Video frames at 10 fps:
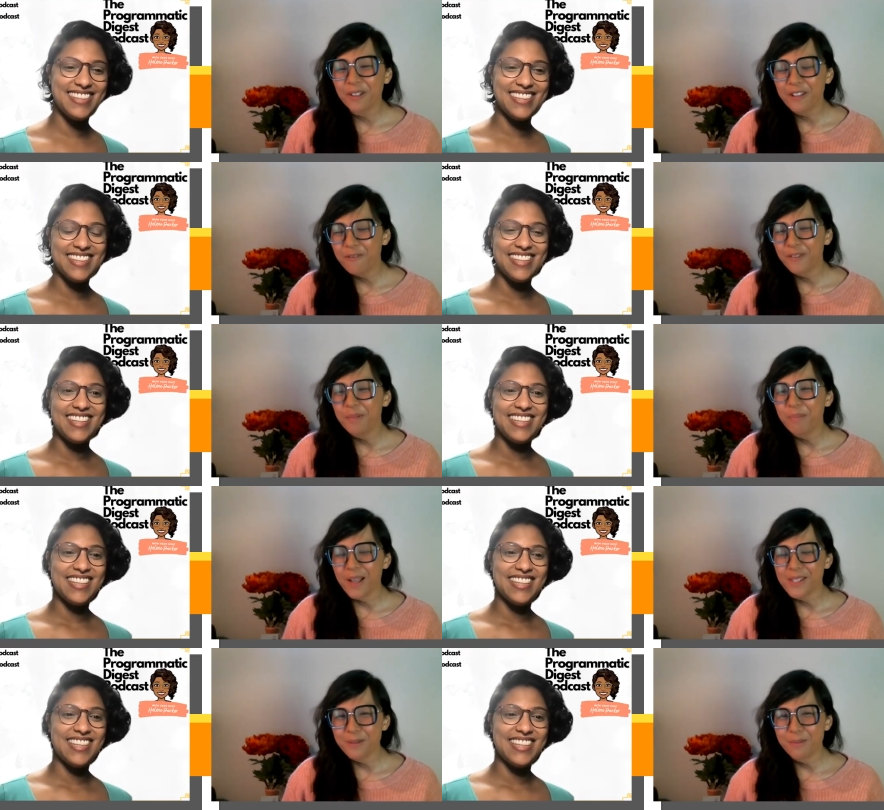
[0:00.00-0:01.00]
Speaker 1: really fun
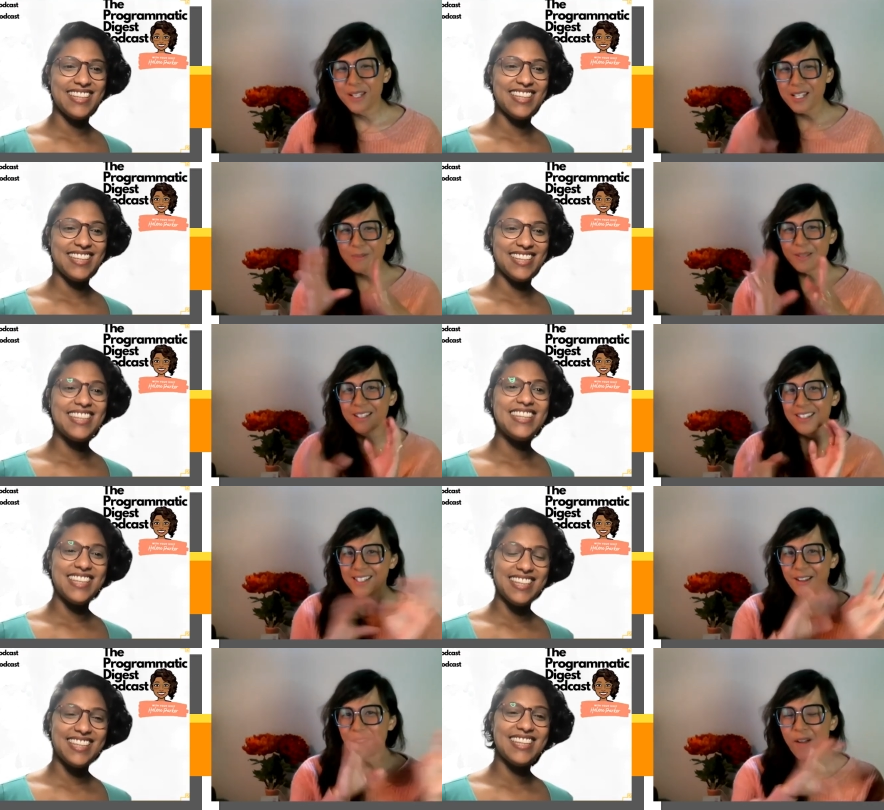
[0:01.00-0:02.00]
puzzle piece because
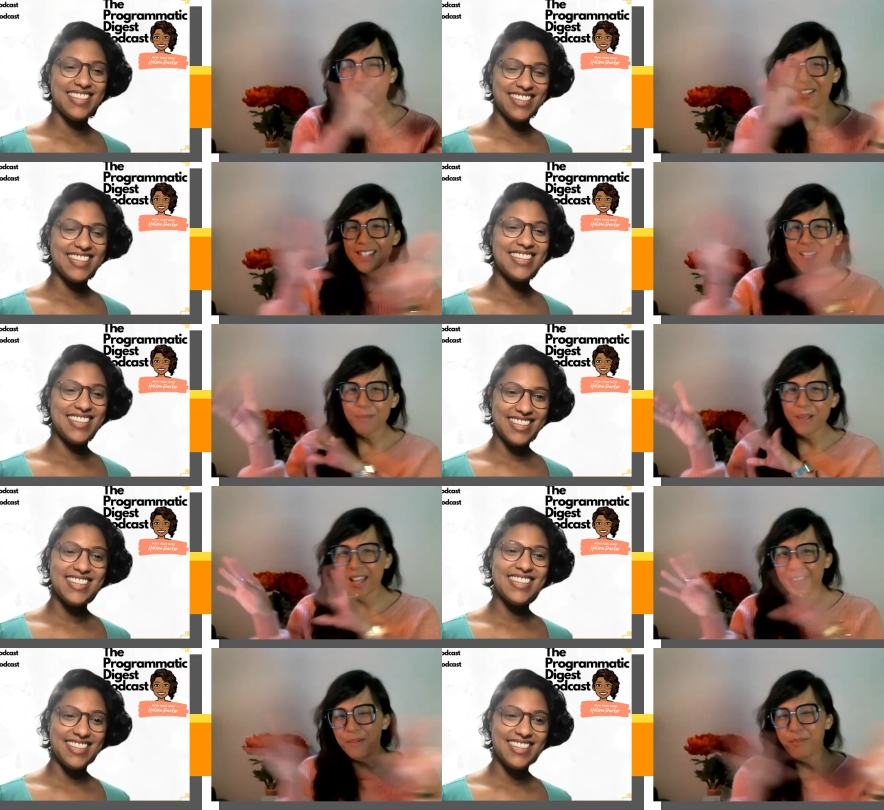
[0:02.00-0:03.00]
you have all these like
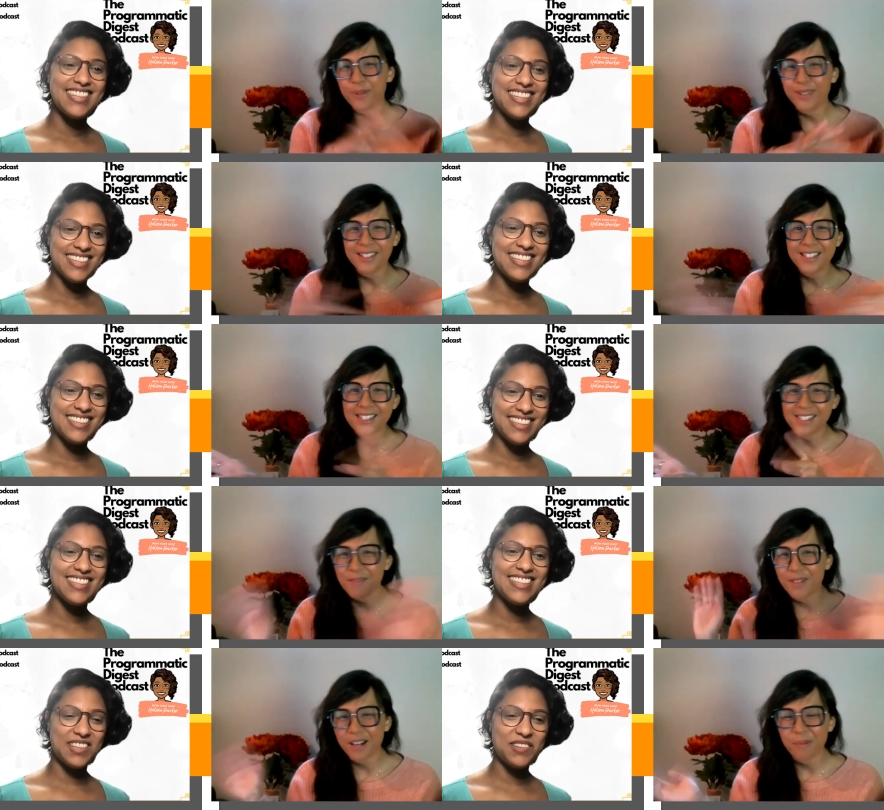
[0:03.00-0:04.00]
pattern prints and stuff.
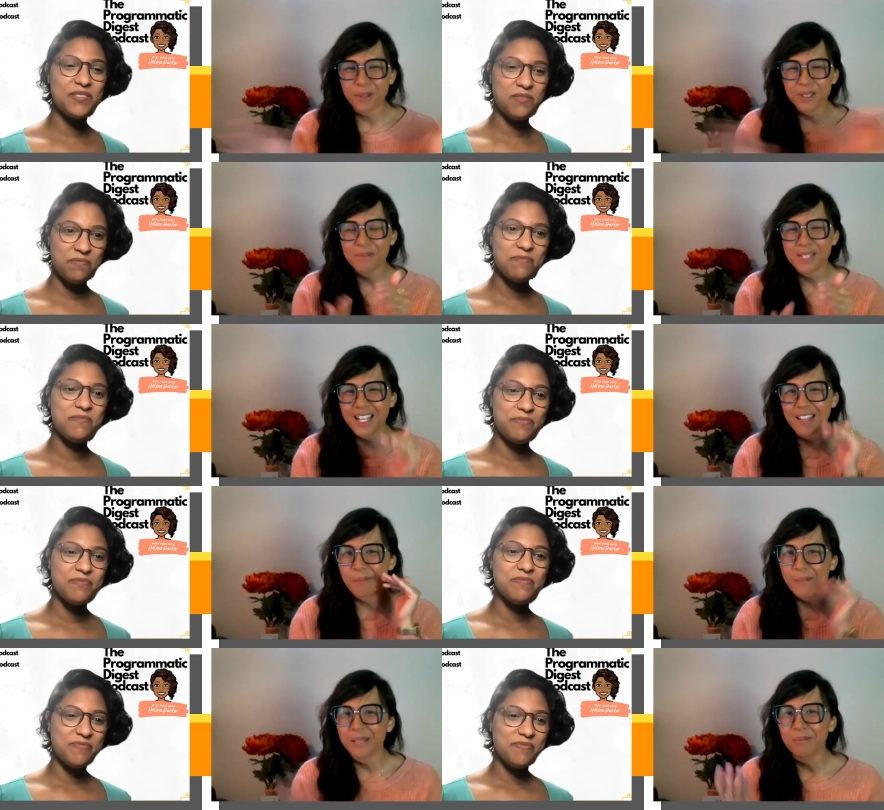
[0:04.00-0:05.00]
You got to put them together
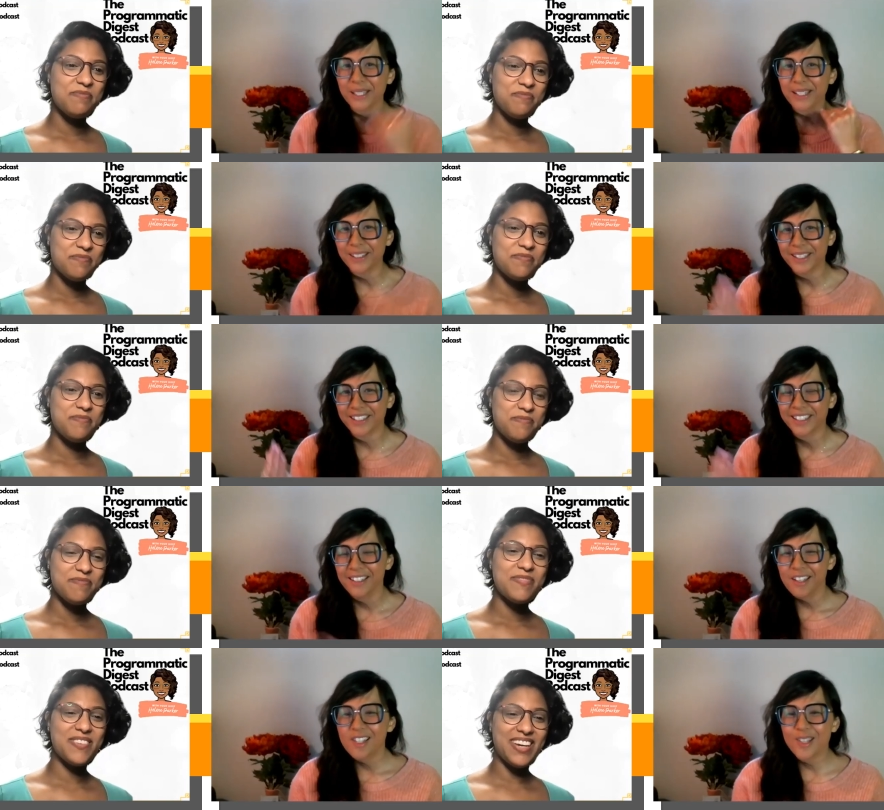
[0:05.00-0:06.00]
and make them look good.
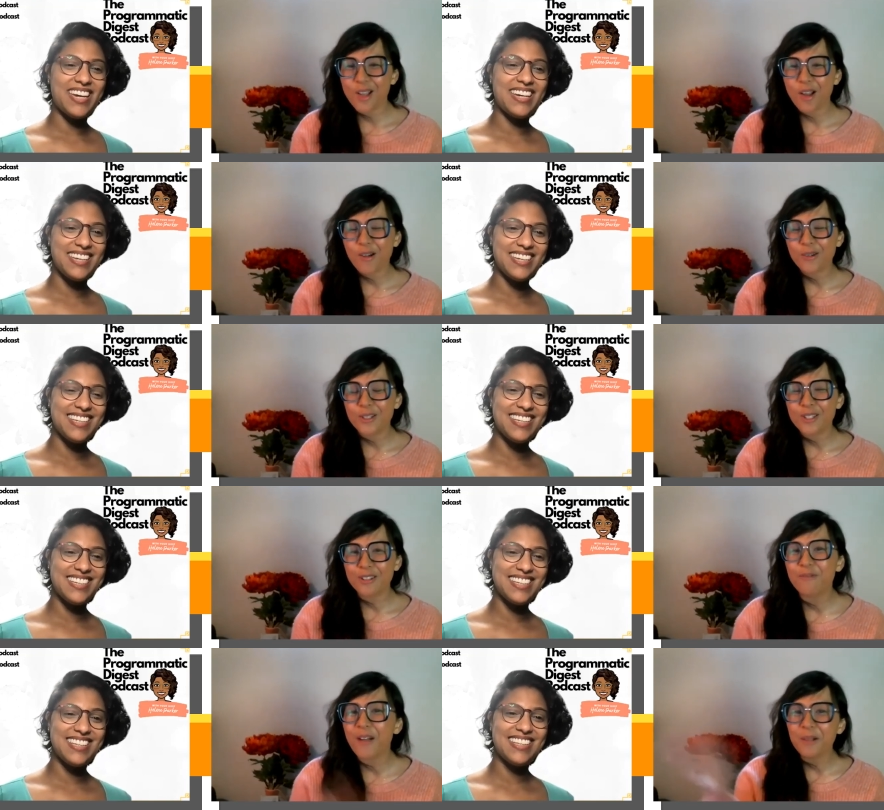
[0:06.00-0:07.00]
Speaker 2: Okay. So
Speaker 1: you
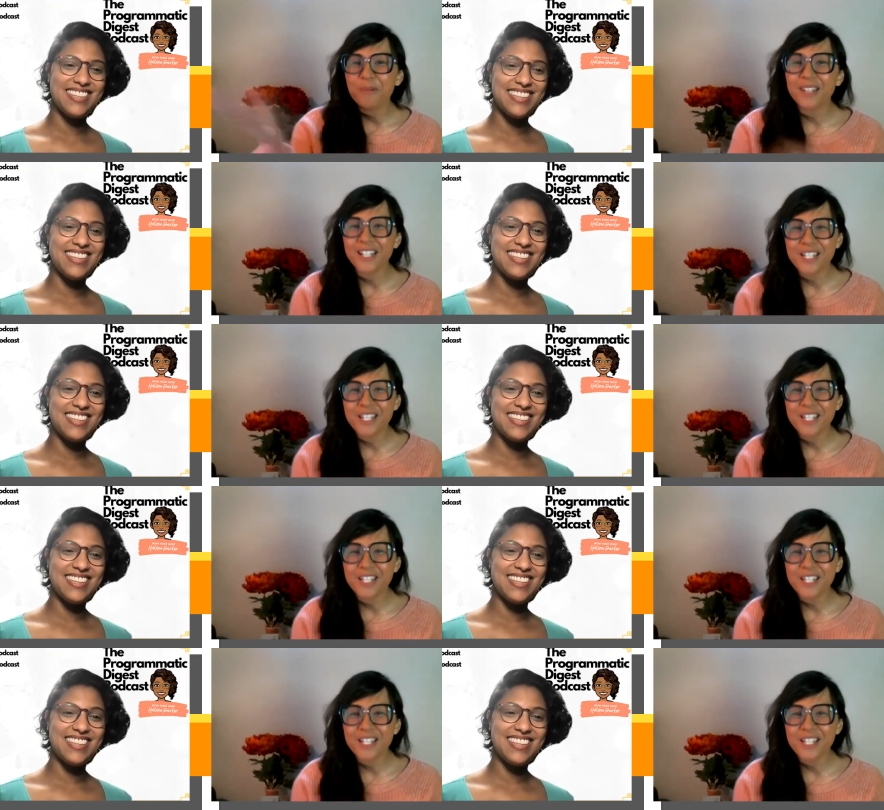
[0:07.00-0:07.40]
can follow me on